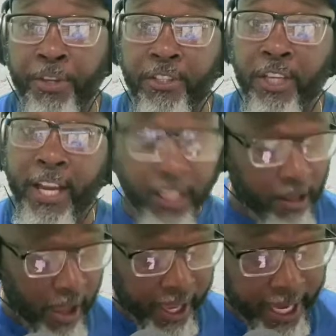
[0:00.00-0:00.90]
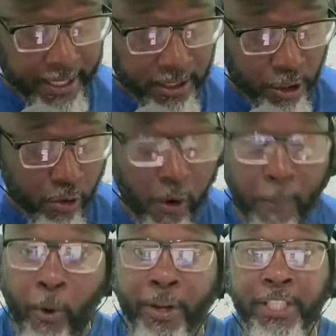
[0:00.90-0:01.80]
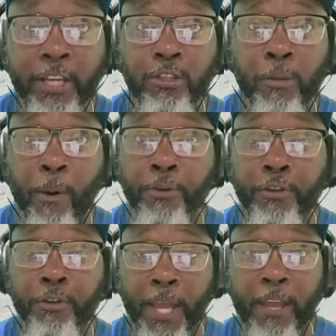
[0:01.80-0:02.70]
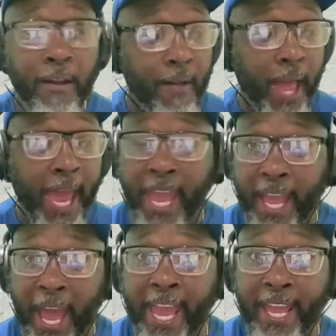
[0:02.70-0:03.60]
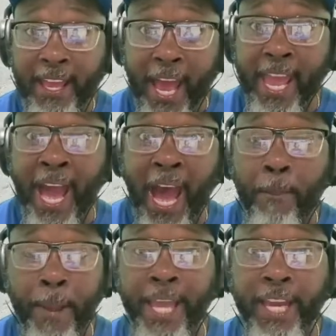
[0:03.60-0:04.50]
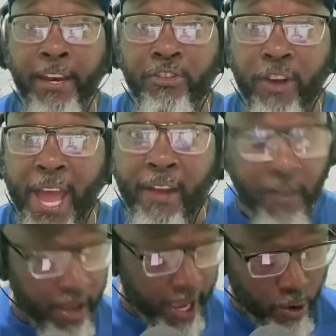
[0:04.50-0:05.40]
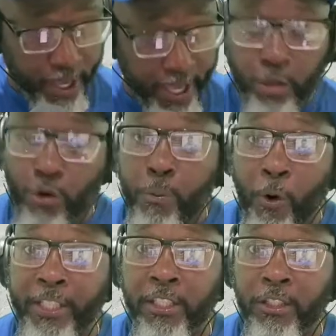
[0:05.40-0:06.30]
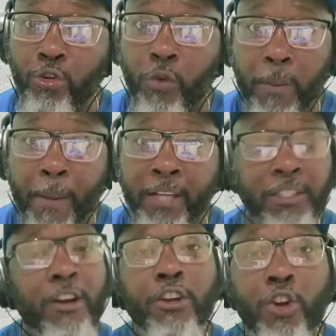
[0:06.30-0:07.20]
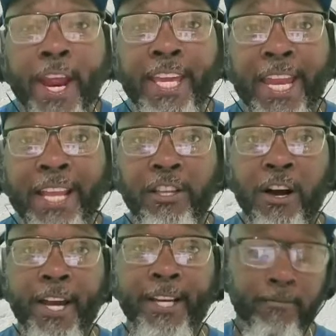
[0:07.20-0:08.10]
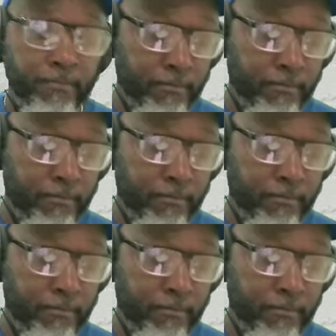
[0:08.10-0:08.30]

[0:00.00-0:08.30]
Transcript: to Kentucky getting 0 points and you're supposed to be a high pick in the draft and you get 2 points and 2 rebounds, you didn't get it done.